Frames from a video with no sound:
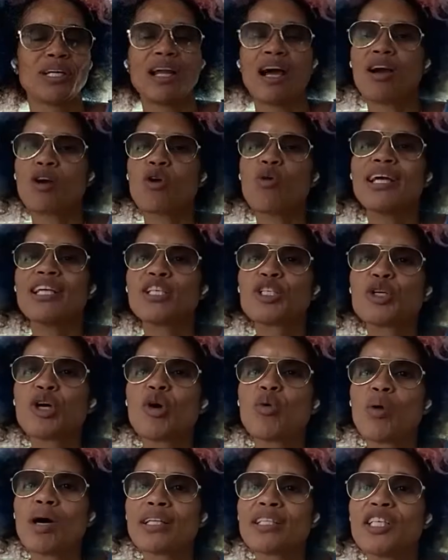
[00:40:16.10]
we're not quite
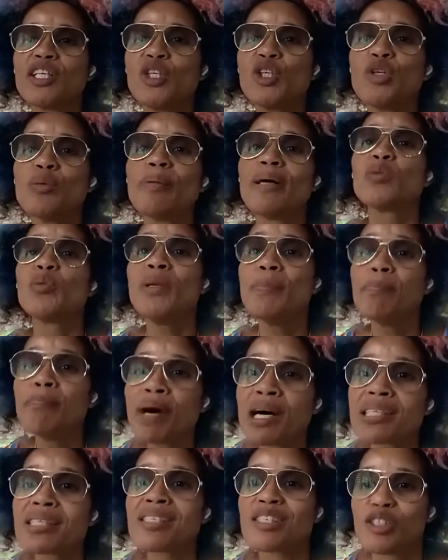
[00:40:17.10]
sure what to do, but we
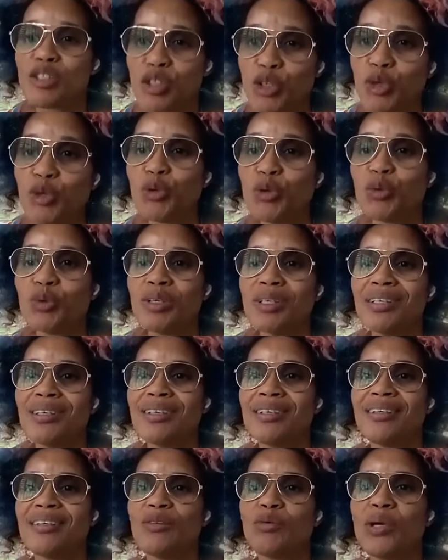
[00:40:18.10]
must do.
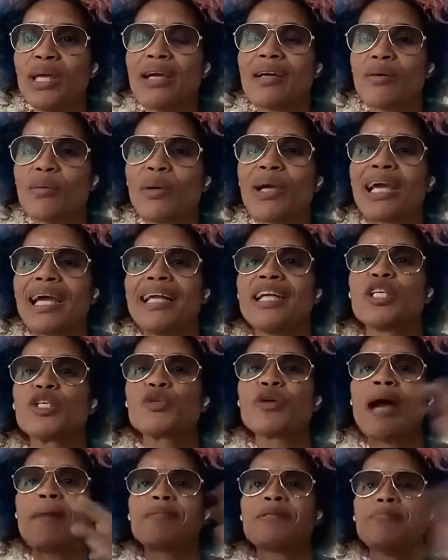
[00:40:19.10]
We're kind
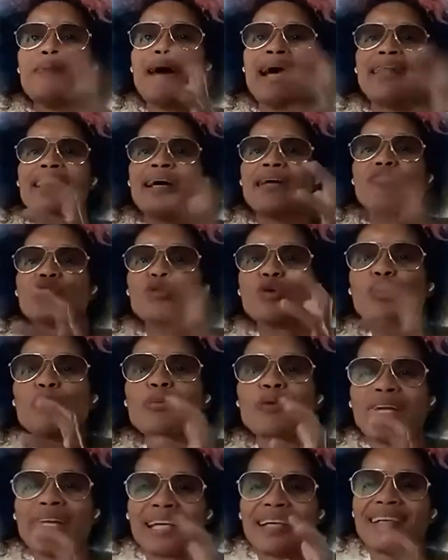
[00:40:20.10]
of trapped by that
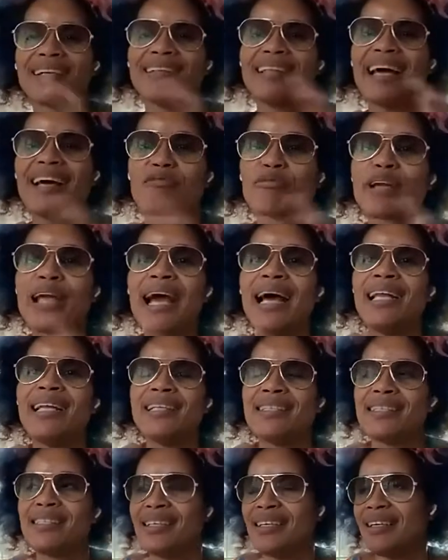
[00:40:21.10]
rubric, that
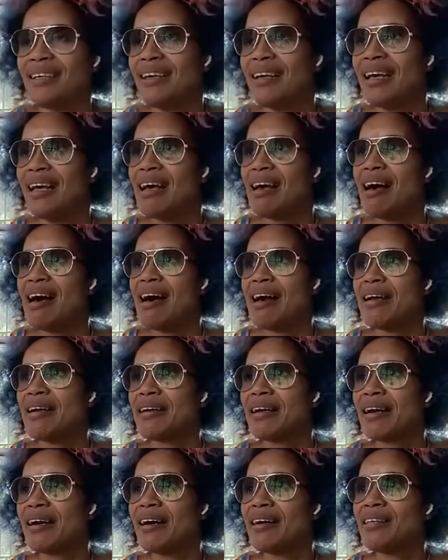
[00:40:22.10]
reality.
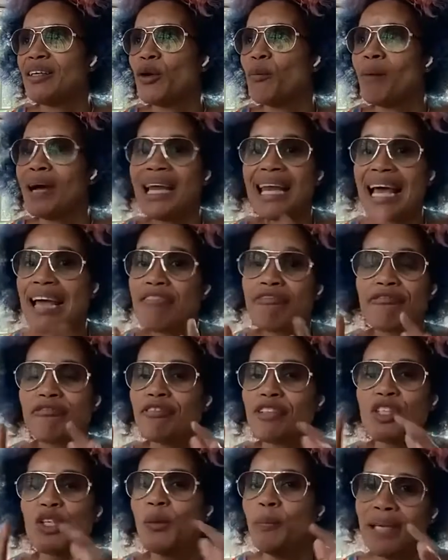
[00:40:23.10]
And, you know, my life
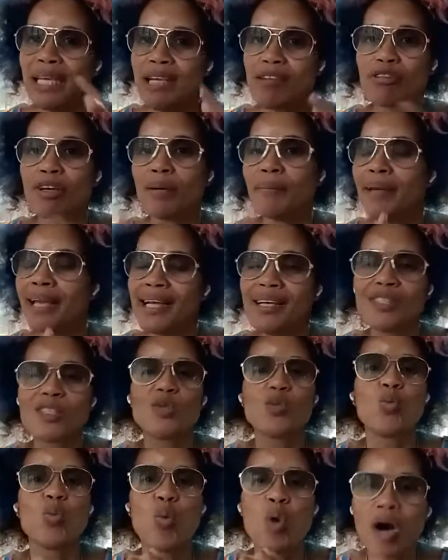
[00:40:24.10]
to me
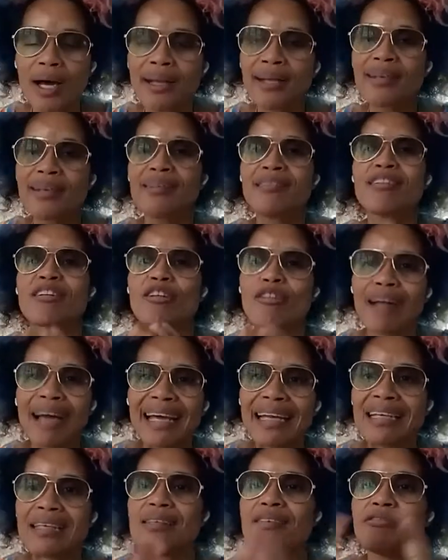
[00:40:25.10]
remains one
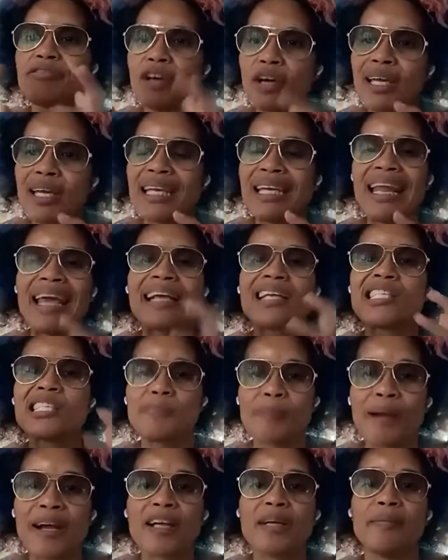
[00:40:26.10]
grand fucking
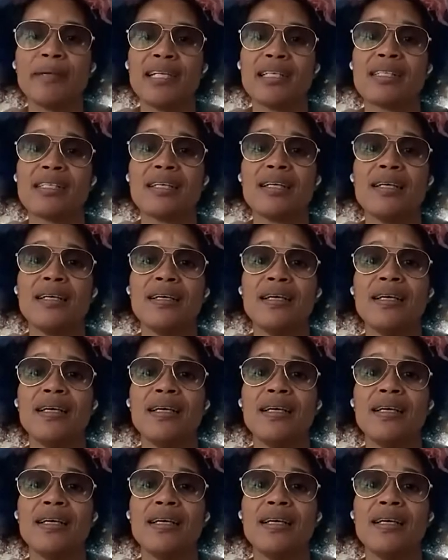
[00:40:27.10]
experiment.